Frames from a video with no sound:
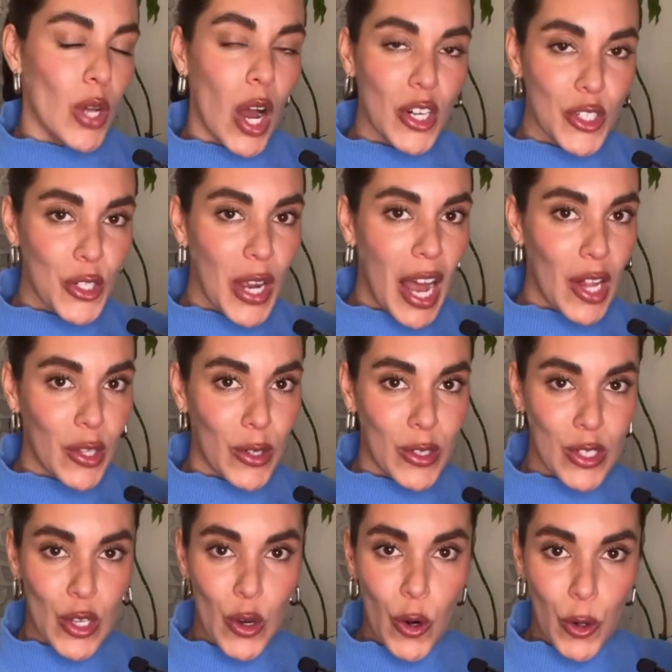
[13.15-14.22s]
Dr. Heller
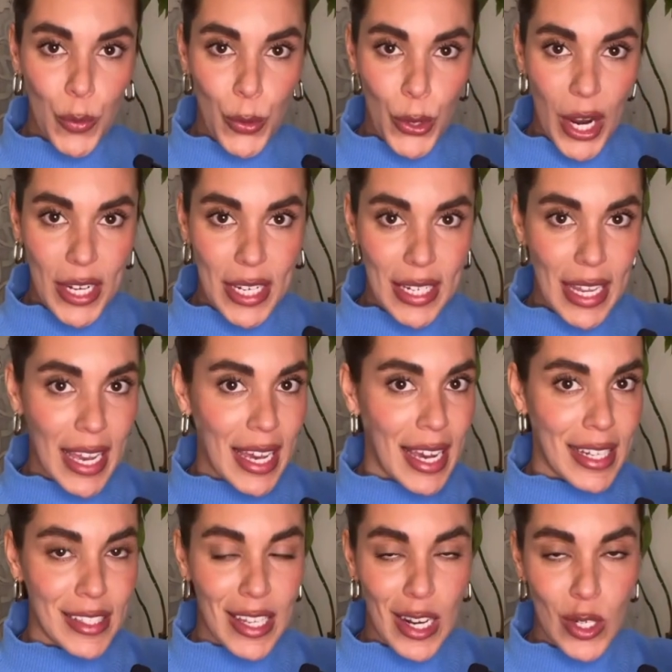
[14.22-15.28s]
is incorporating
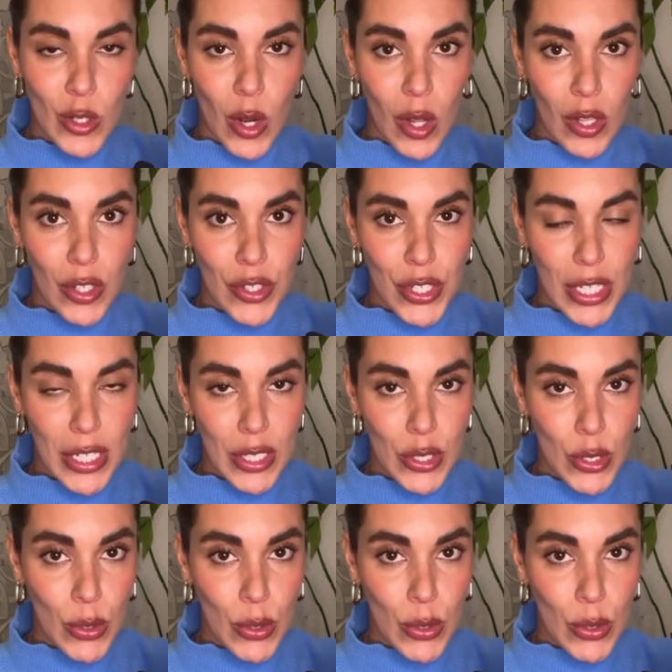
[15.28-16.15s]
AI technology